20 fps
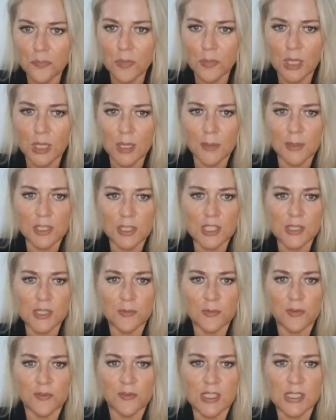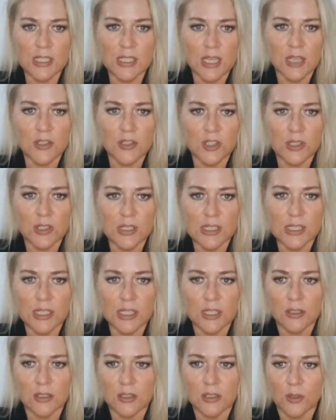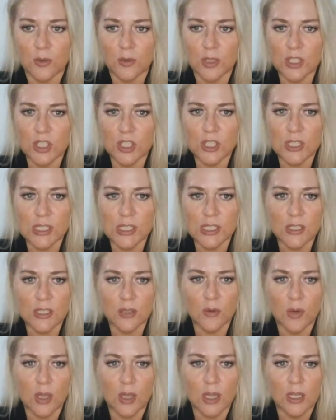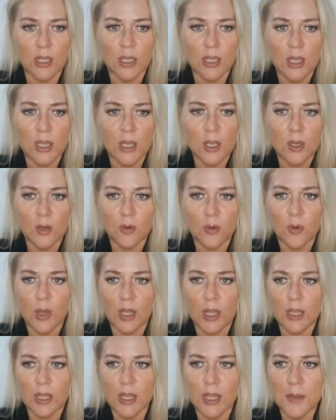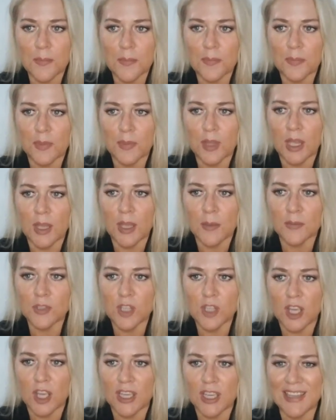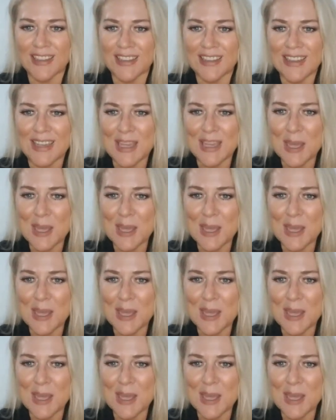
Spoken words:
let me just move this down so you can see the question still while I'm talking.